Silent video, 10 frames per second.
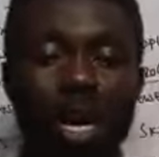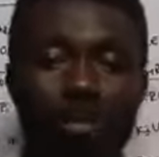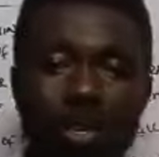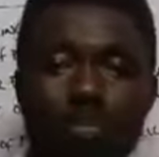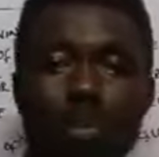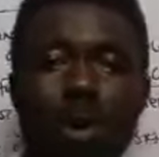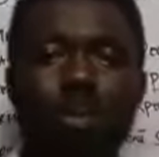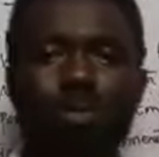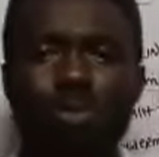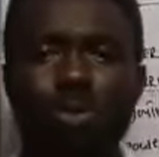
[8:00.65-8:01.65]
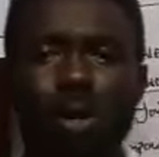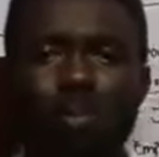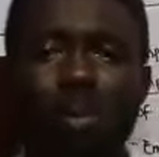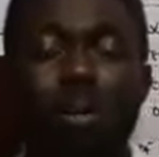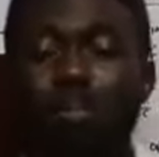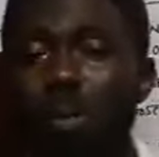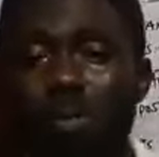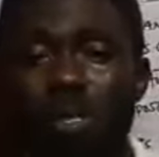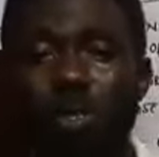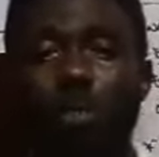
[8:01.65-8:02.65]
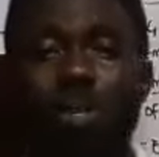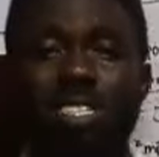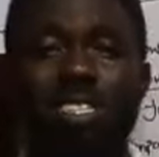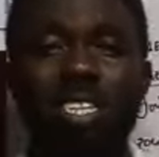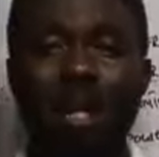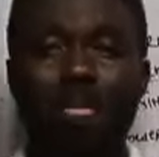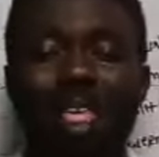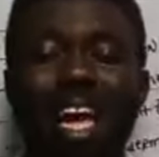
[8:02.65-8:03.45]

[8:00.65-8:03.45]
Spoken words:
you have an empowerment program, probably someone is there,